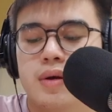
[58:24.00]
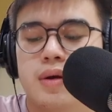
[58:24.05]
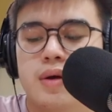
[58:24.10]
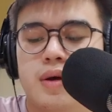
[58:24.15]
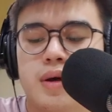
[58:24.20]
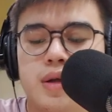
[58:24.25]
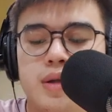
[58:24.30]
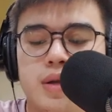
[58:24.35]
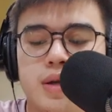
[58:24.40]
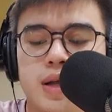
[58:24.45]

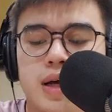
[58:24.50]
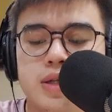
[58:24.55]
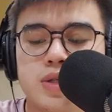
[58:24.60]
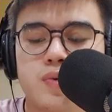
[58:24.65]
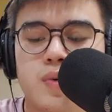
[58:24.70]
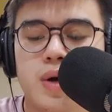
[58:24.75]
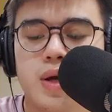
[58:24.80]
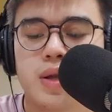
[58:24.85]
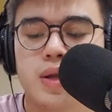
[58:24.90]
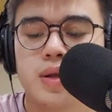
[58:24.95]
And the last
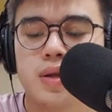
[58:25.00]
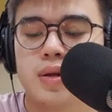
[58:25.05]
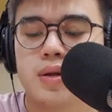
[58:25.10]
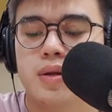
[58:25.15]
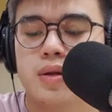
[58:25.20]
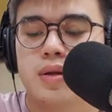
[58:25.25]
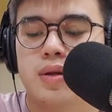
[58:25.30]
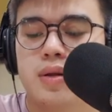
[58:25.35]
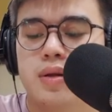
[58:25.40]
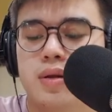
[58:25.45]
one,
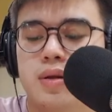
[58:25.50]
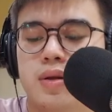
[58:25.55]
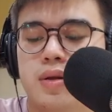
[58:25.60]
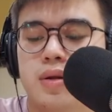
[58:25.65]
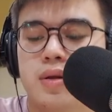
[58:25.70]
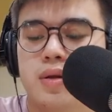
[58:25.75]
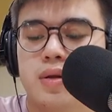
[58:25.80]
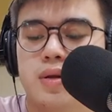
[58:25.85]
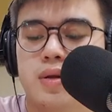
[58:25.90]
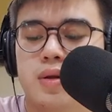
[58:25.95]

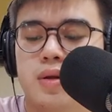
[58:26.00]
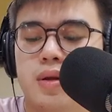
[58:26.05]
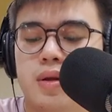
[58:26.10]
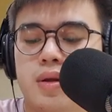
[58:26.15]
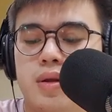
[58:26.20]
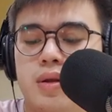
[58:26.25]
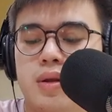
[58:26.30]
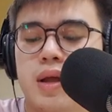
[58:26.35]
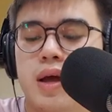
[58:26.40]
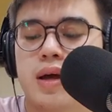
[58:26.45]

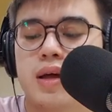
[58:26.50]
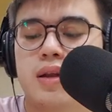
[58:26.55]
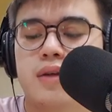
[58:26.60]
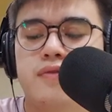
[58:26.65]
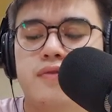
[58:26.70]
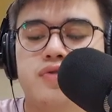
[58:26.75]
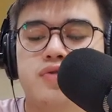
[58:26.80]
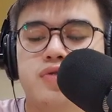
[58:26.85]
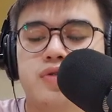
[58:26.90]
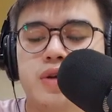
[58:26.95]

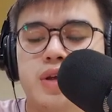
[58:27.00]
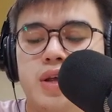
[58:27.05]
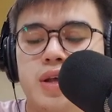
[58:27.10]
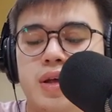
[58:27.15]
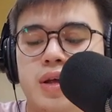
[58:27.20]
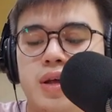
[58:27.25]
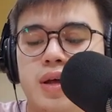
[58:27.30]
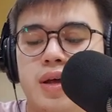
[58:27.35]
negative 3